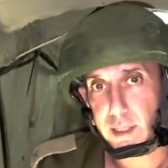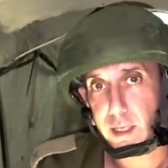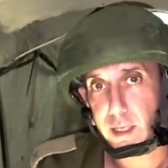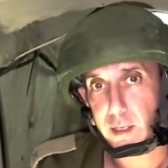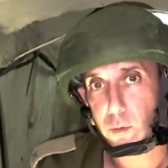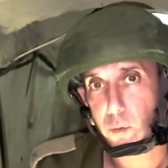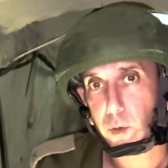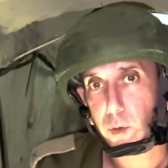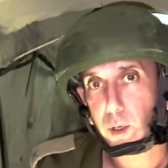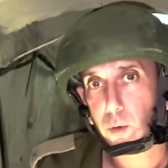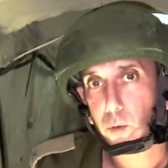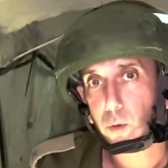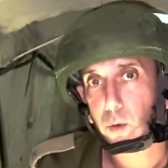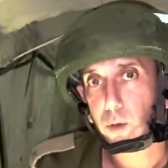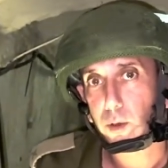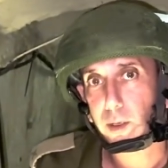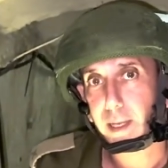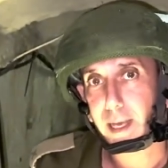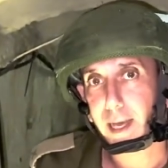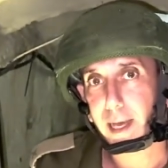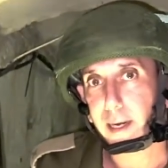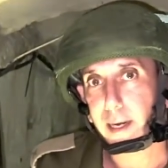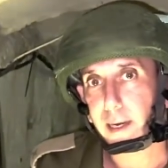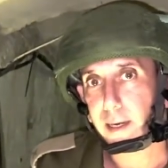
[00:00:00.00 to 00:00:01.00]
that we will
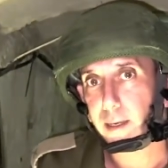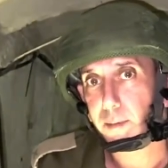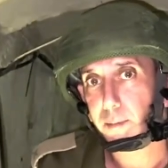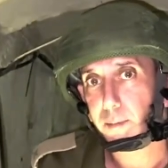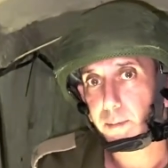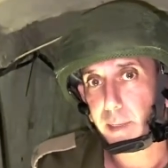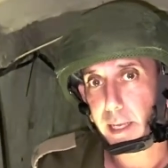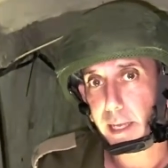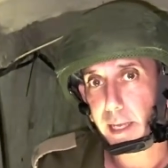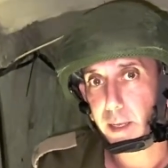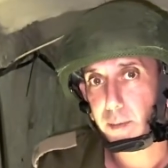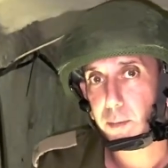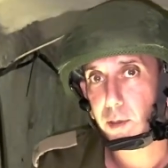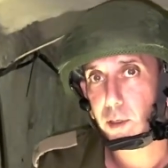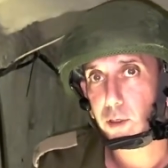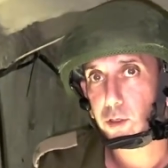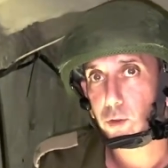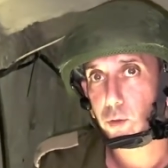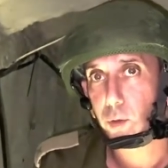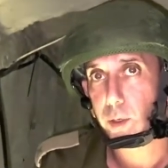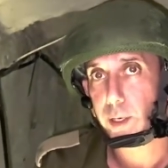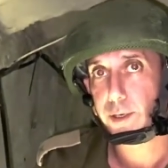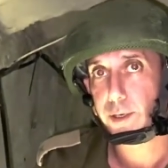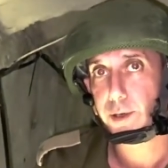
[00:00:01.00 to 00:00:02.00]
not be able
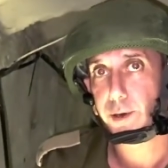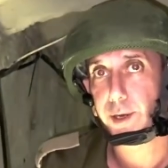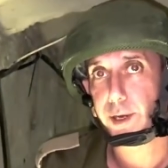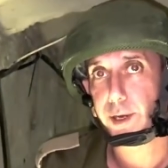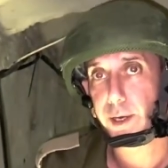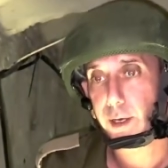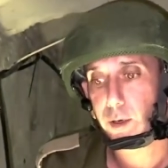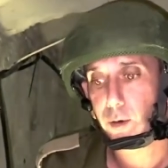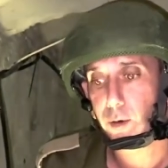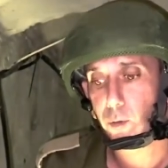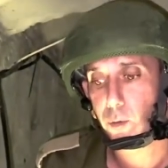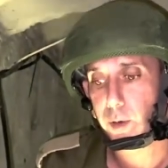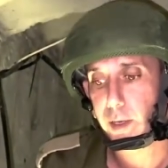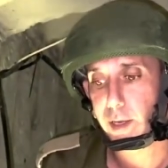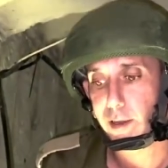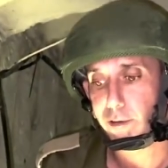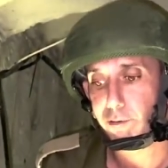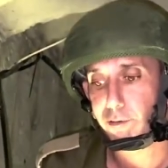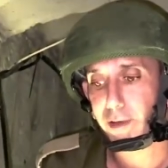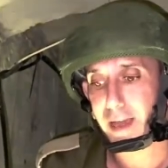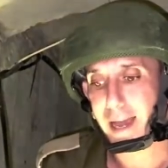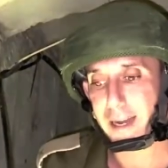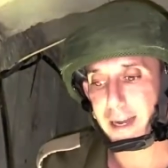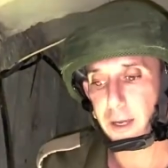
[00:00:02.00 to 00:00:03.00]
to enter here. We
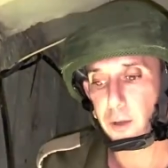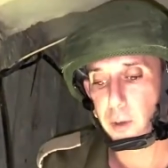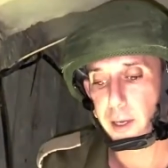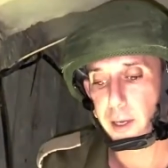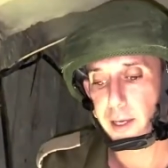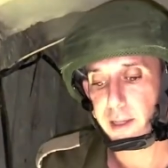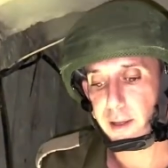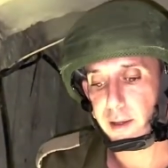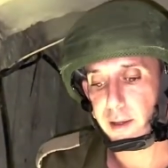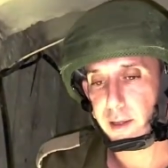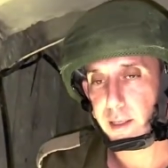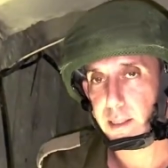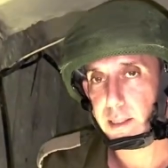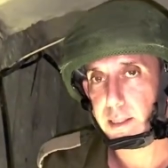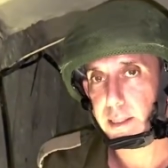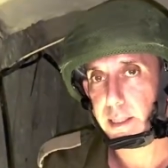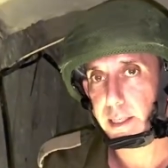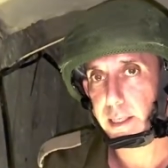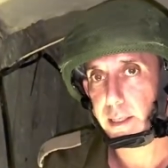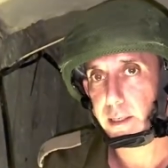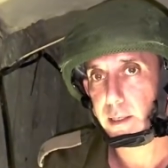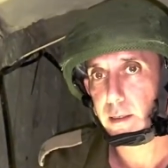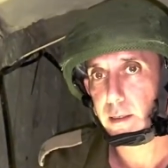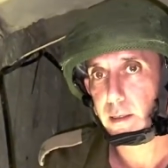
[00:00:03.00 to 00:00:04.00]
evacuated the
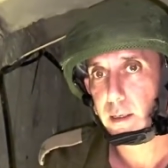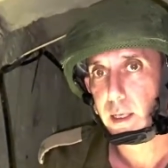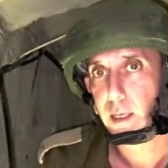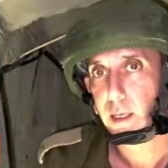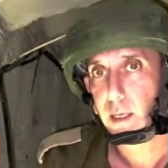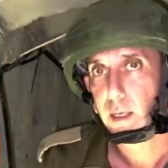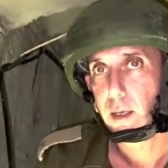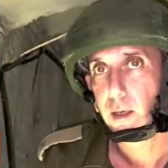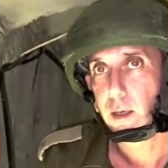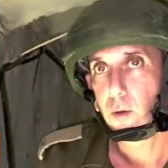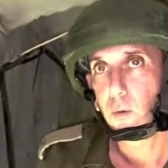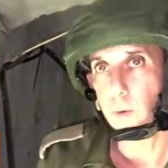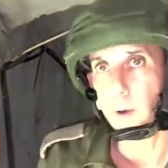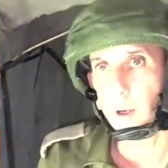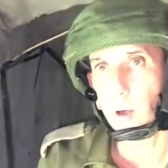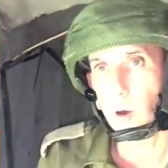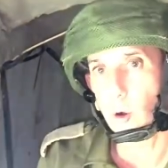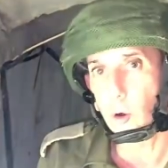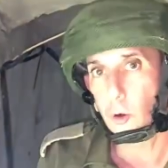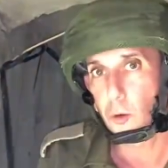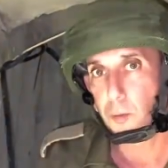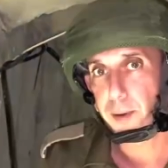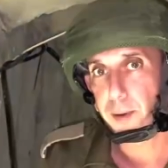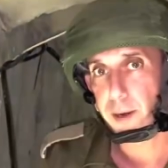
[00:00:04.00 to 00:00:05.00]
sand. We
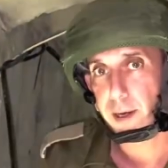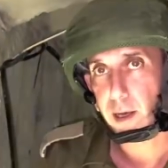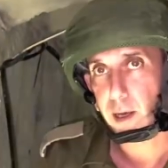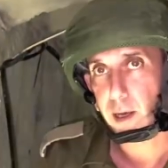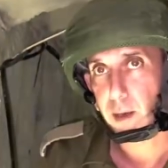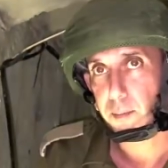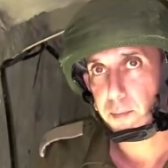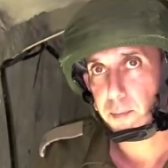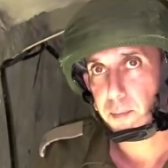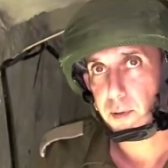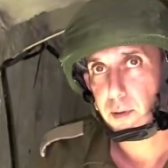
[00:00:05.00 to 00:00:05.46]
opened up